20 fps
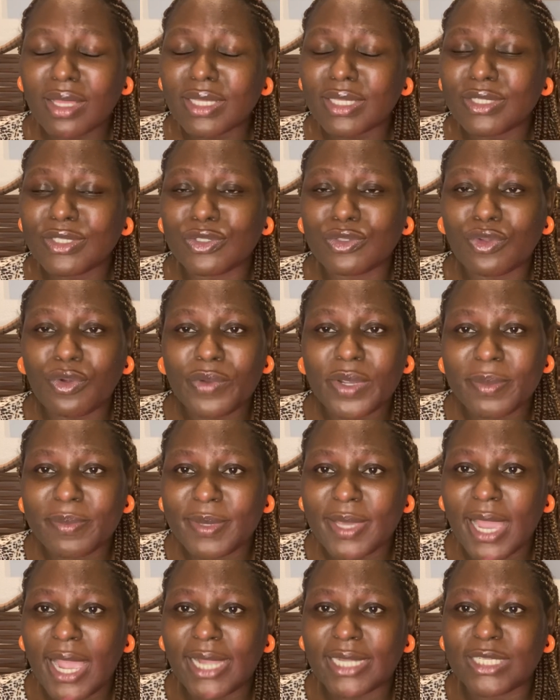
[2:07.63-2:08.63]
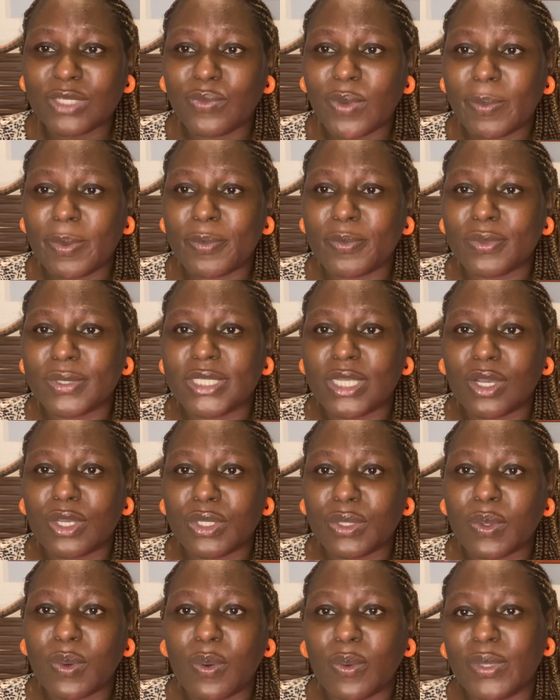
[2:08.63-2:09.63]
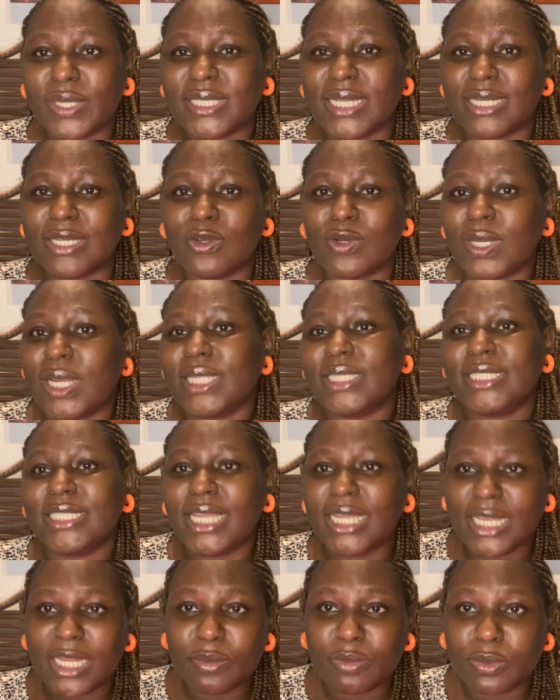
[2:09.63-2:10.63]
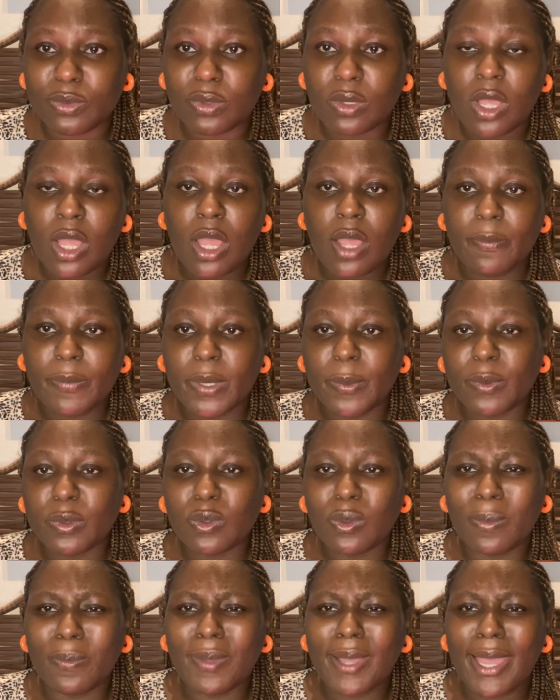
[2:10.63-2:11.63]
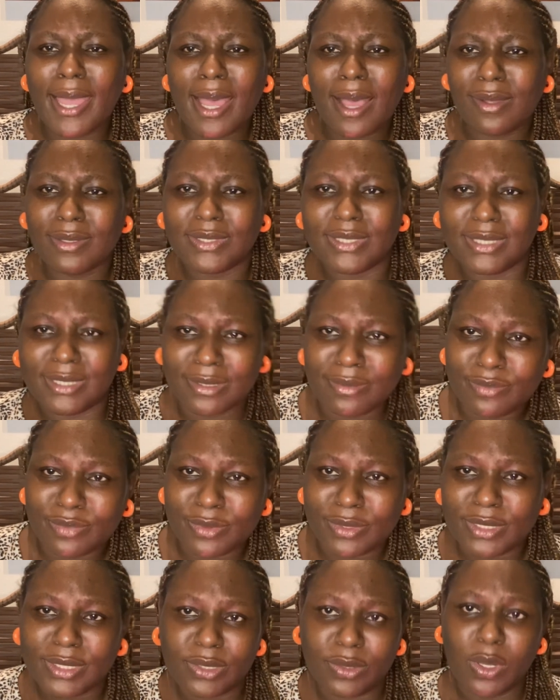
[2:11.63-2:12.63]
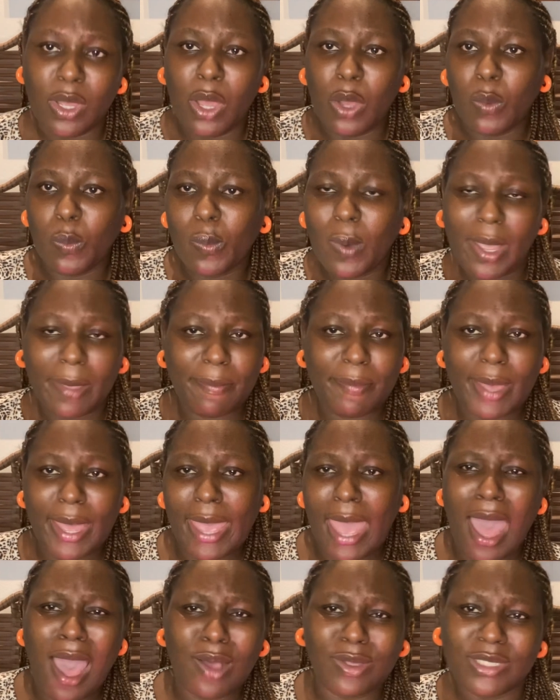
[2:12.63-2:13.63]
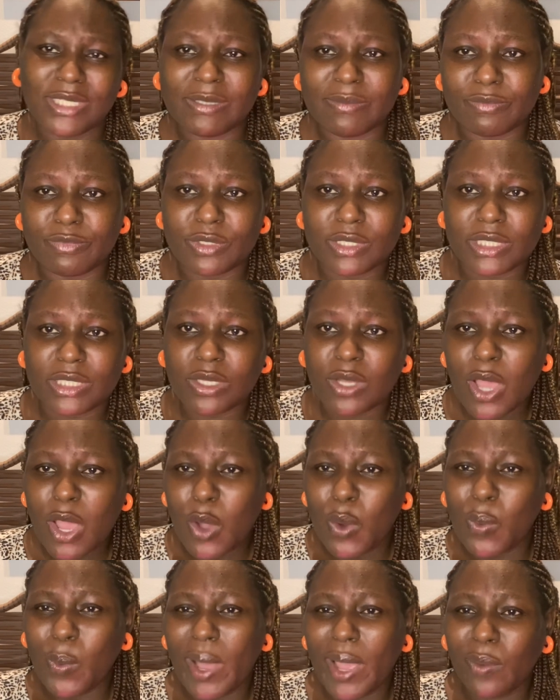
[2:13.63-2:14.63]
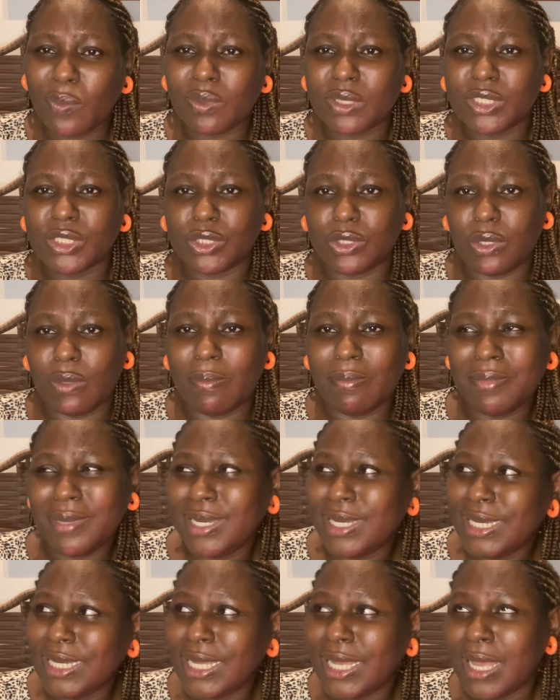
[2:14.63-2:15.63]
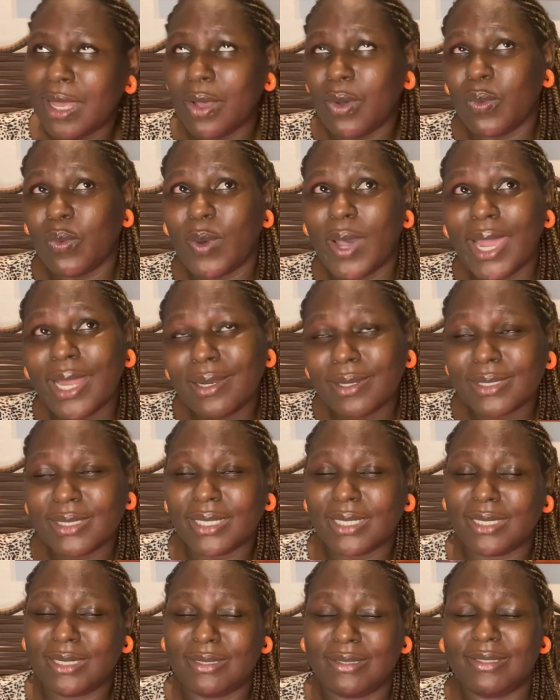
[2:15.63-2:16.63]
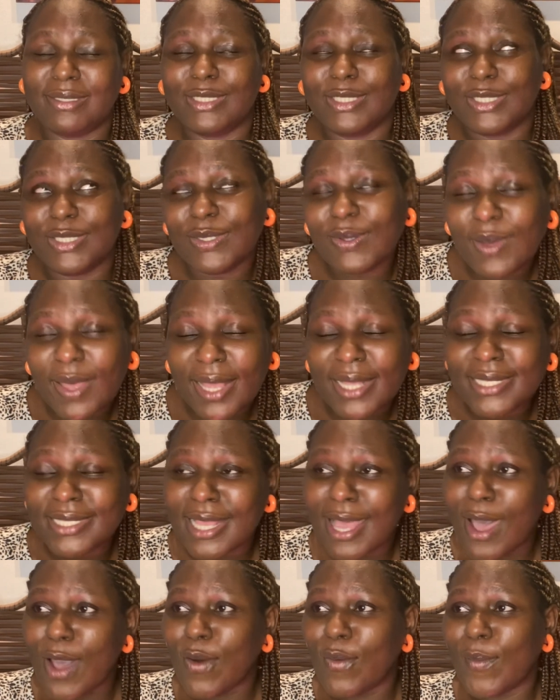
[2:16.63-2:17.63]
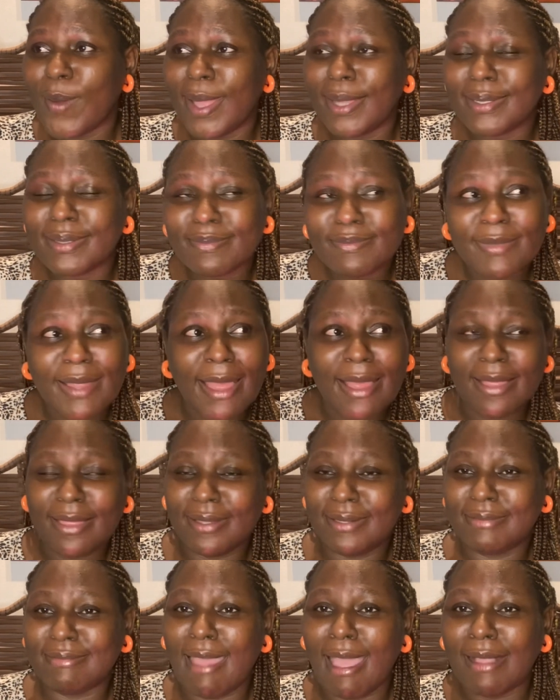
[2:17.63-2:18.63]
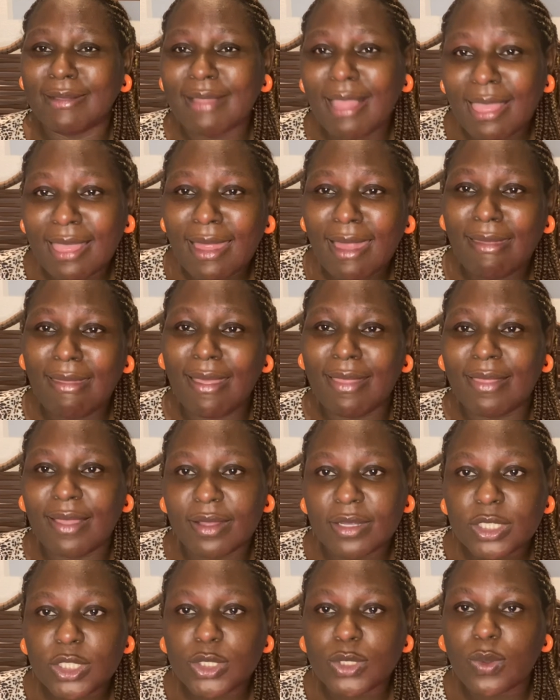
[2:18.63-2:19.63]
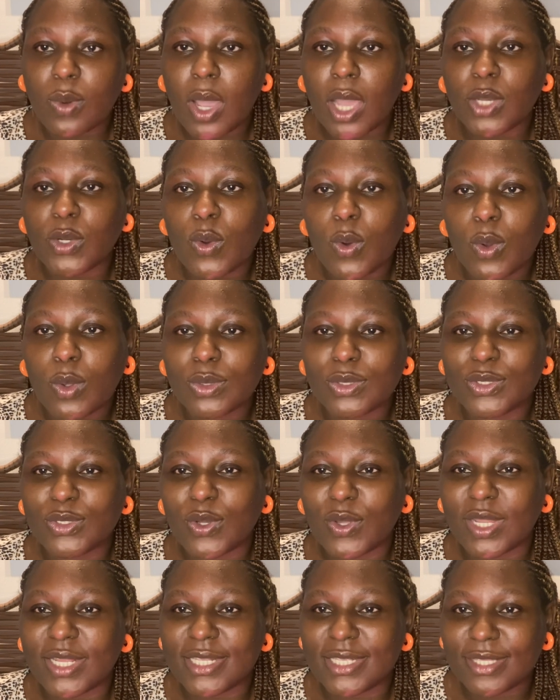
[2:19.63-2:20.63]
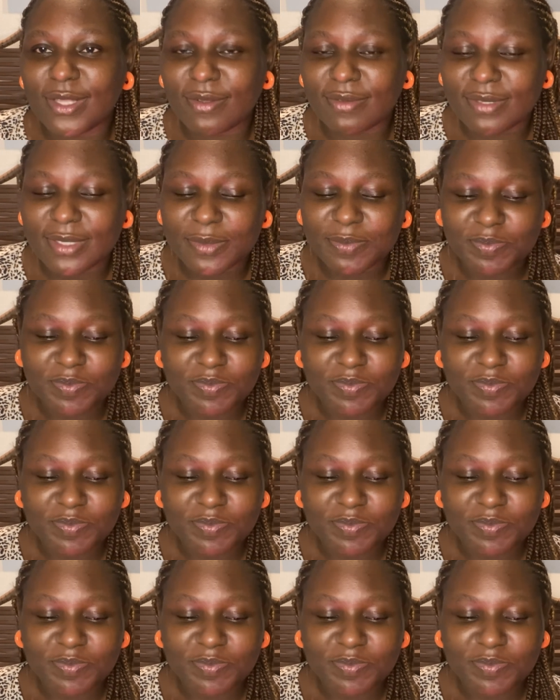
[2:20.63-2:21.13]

story behind it, where people tell you, oh, it's unattainable, people don't buy houses in Brazil. Why buy house in Brazil? Why waste your money? Why not take it to the US? Why not buy in Nigeria? And all this other stuff.